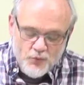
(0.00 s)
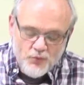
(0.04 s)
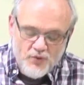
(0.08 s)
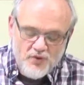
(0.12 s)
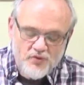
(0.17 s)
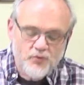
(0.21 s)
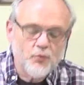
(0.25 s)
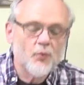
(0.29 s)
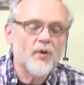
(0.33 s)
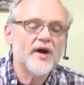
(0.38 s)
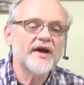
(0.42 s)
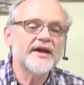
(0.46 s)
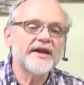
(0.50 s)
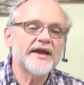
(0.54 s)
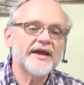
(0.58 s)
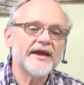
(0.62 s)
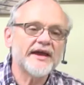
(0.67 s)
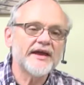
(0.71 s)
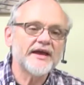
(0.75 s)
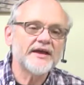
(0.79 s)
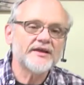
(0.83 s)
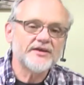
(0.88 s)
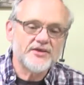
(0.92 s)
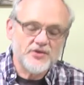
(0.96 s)
With one
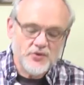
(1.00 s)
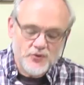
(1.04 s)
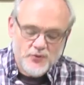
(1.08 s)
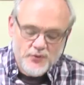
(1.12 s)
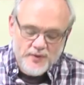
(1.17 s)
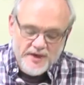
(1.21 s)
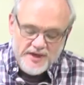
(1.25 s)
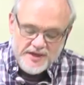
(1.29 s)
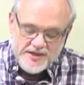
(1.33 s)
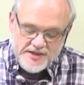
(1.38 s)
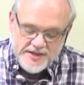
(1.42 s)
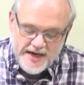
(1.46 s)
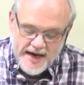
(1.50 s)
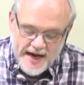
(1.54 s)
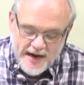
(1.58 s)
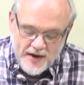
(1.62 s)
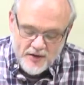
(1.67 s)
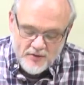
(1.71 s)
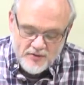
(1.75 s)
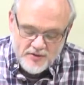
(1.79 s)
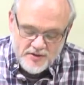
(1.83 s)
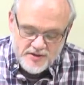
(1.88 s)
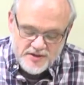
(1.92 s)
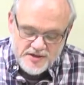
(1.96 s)
hand, you reach
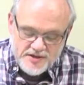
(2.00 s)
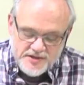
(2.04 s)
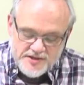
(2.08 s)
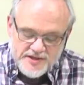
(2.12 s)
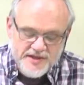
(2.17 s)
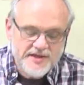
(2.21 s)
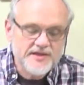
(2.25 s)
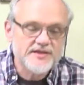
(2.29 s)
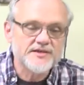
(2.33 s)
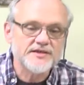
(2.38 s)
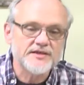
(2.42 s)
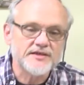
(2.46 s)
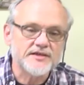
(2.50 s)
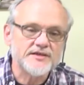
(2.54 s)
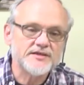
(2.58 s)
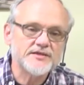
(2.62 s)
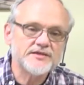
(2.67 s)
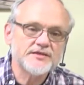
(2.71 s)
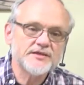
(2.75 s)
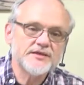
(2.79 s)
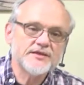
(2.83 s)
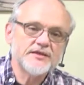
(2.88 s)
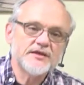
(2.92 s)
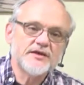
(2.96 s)
out to
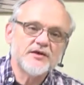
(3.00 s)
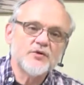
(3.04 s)
Jesus,